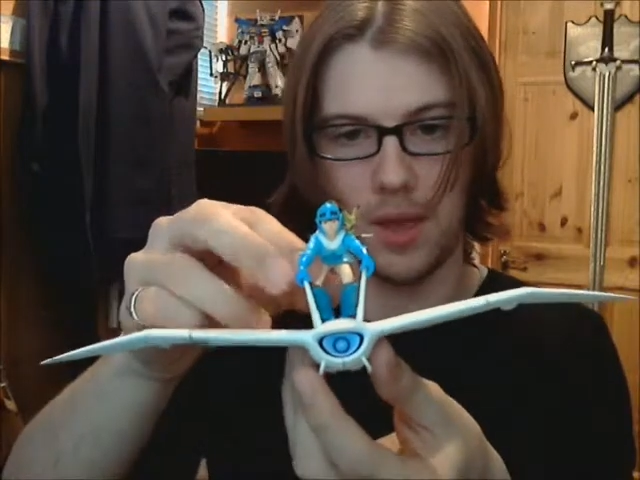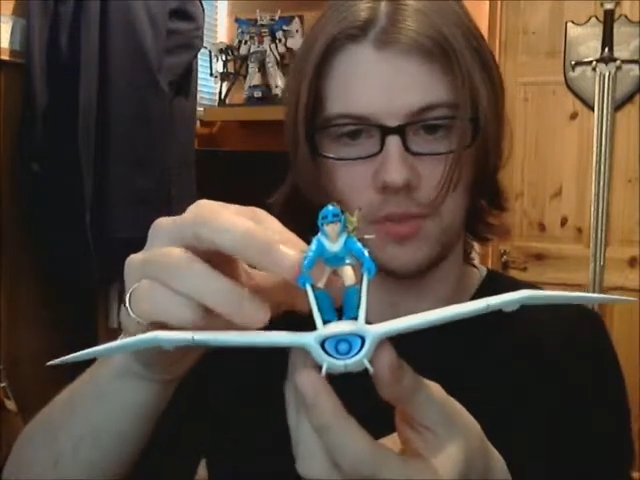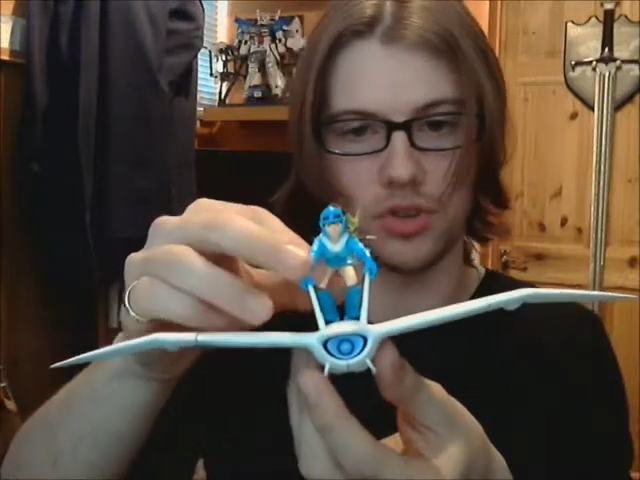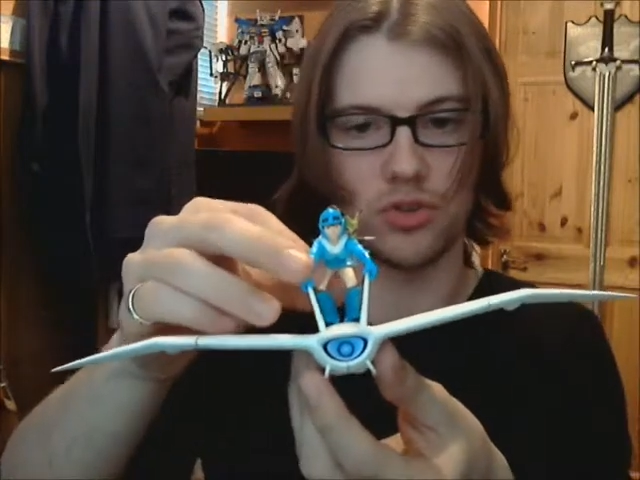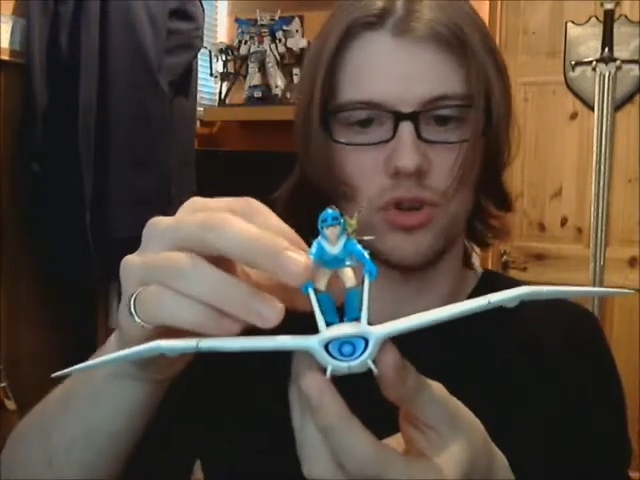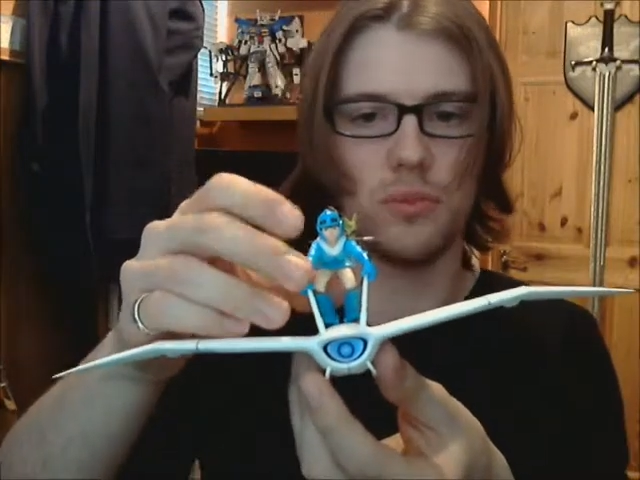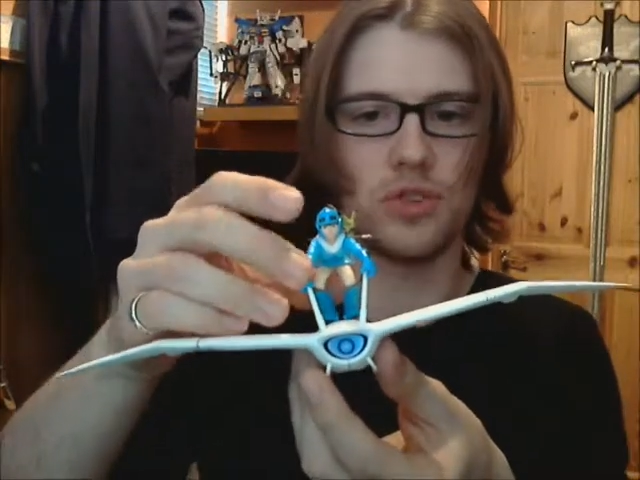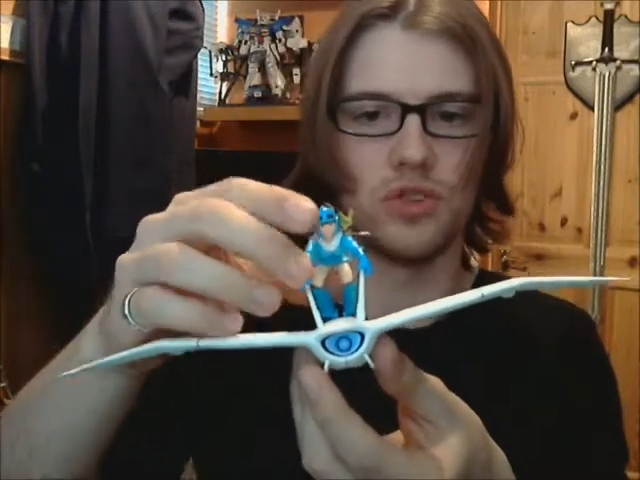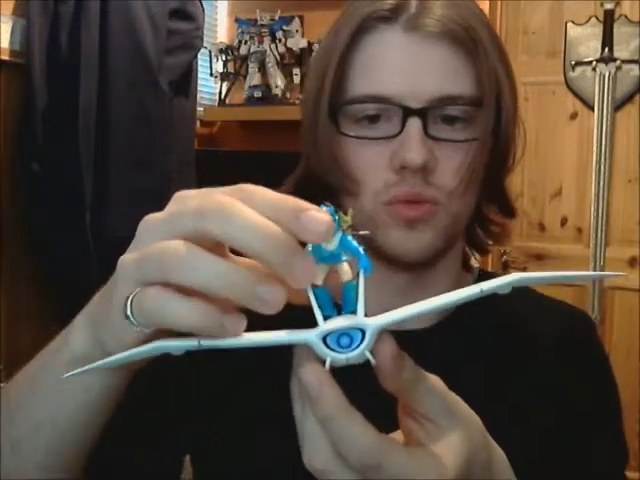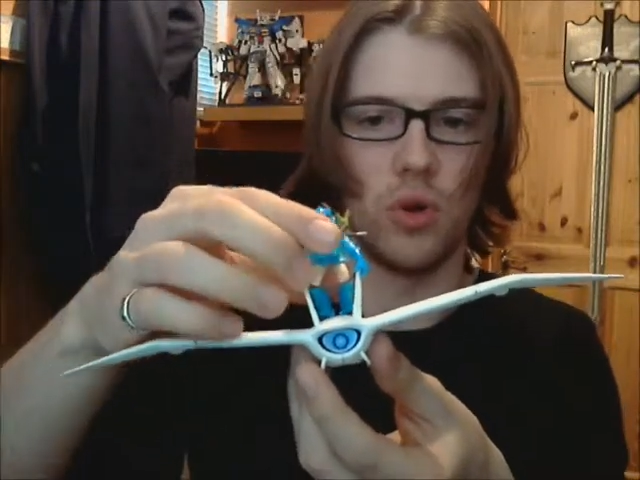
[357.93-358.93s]
because her arms are
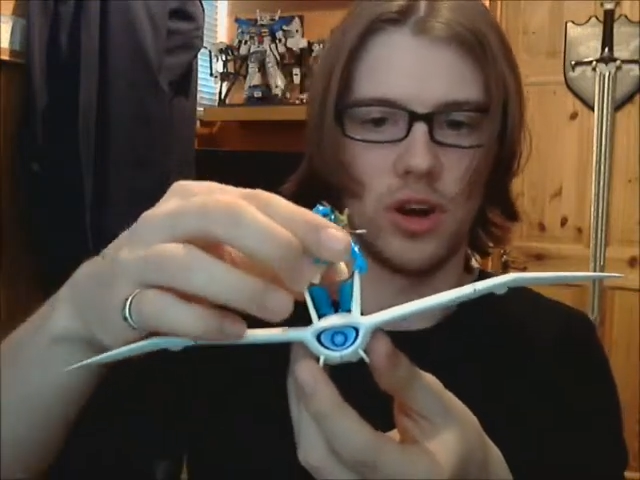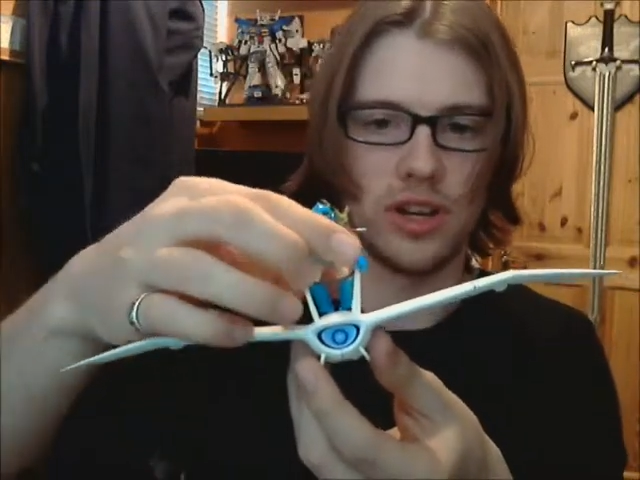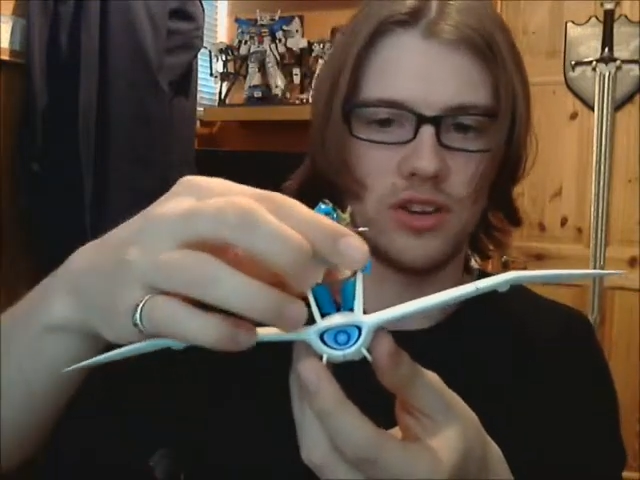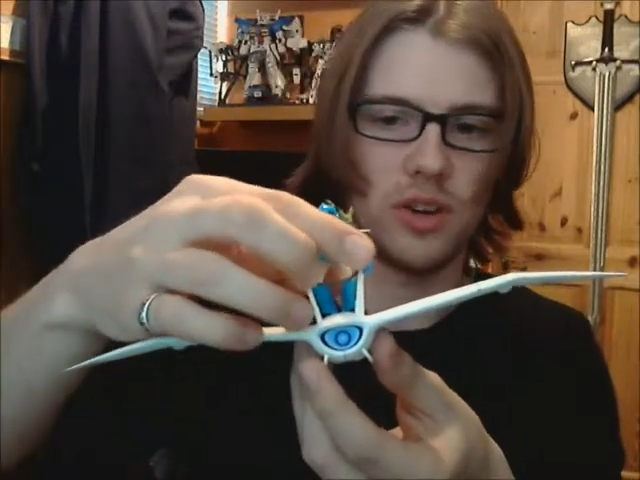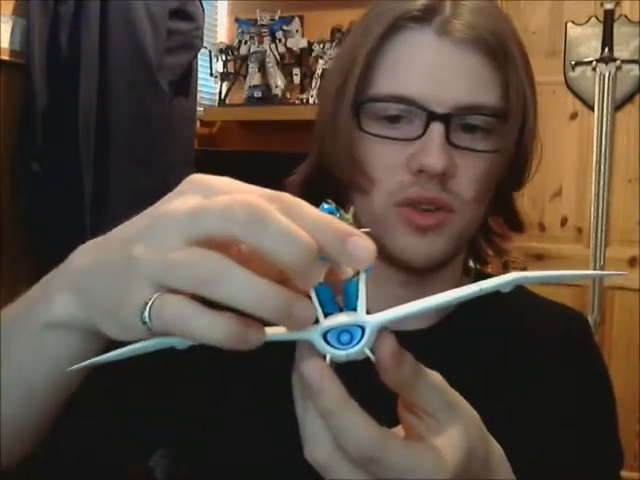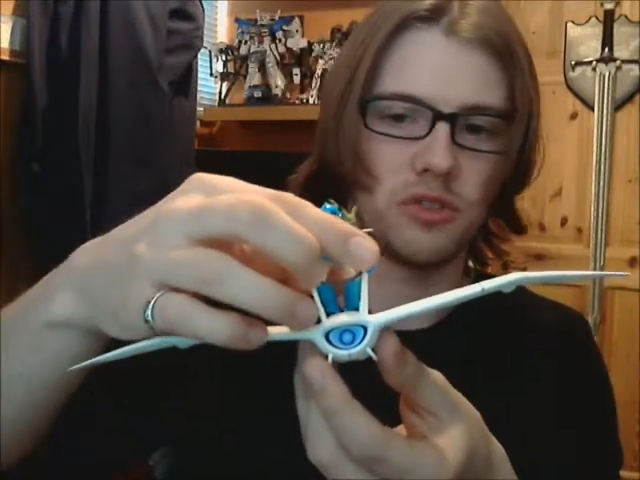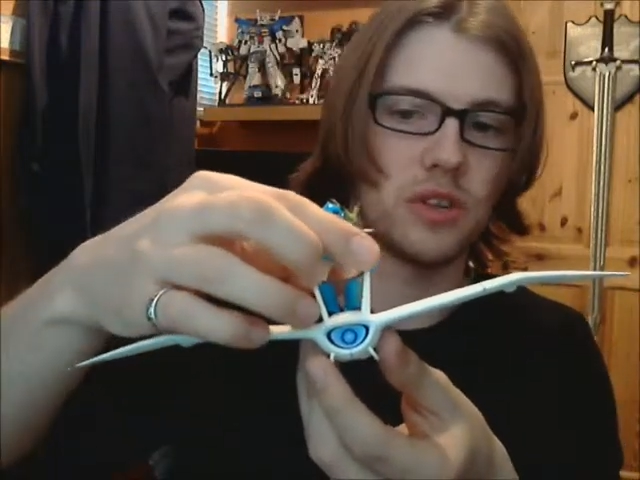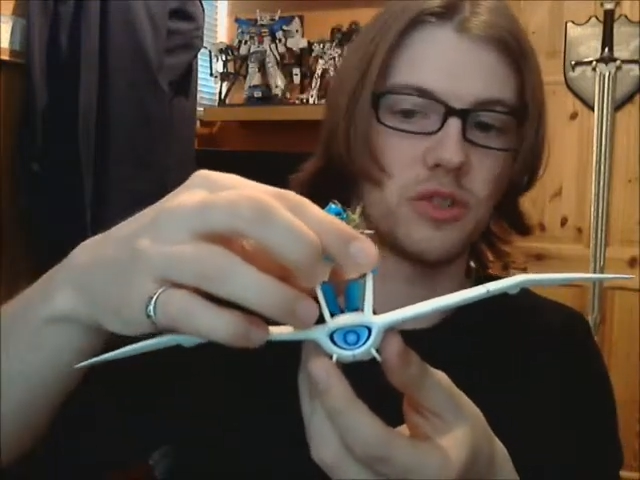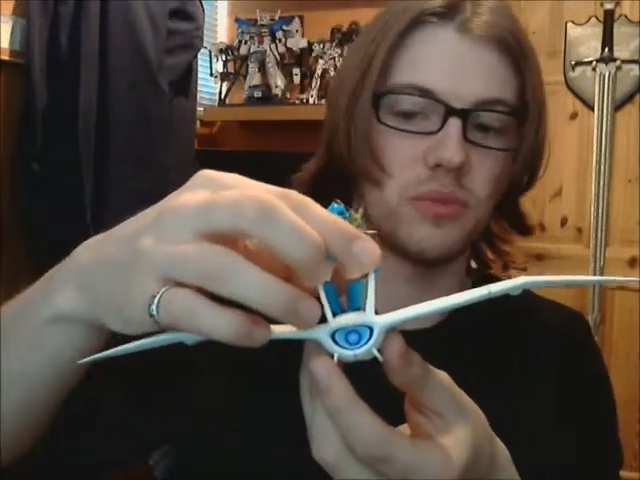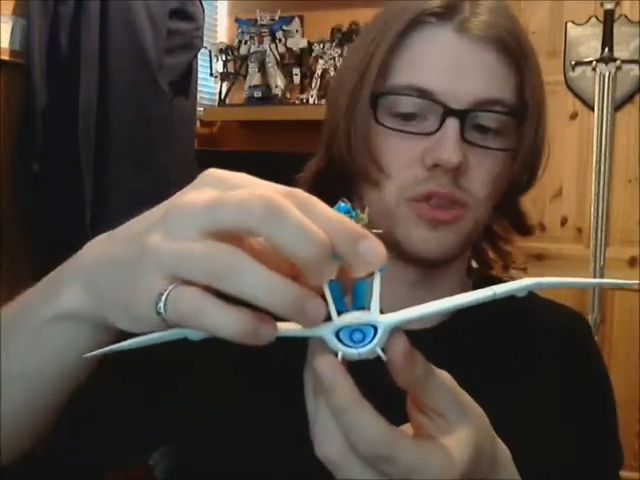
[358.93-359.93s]
too wide. Now, I don't know if
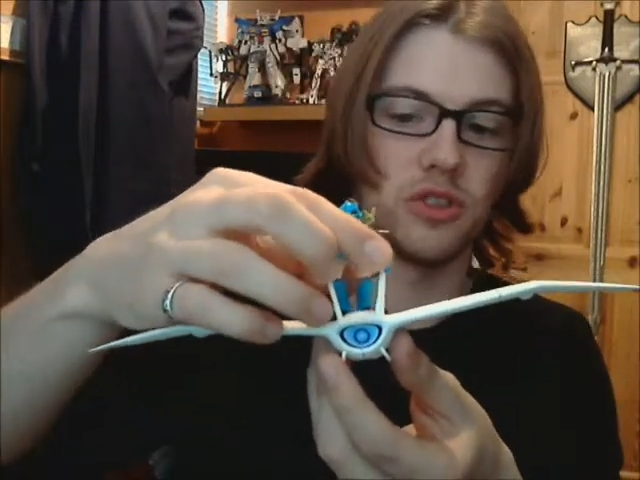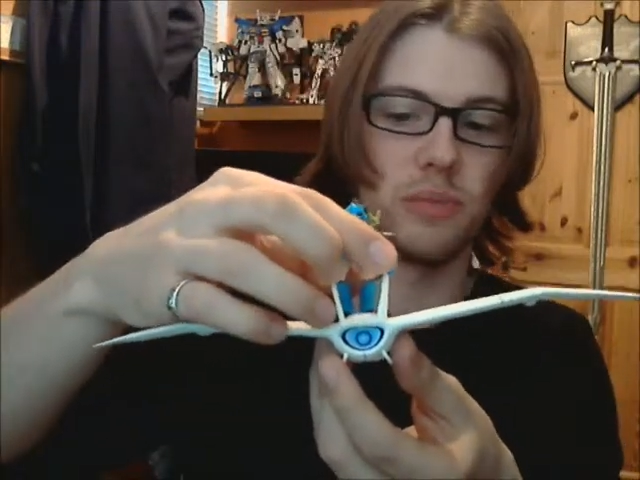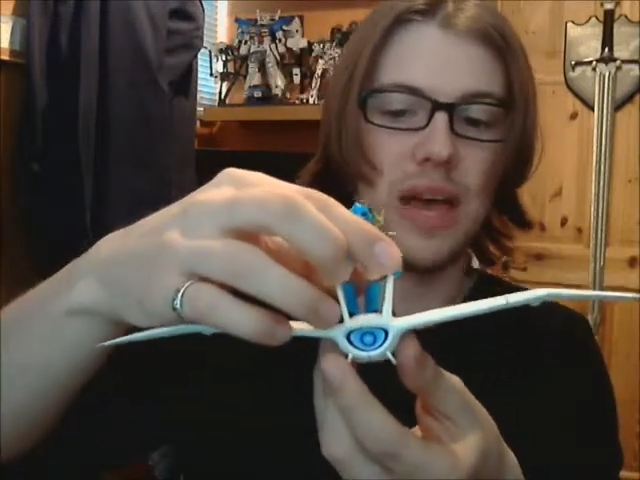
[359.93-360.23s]
it's because of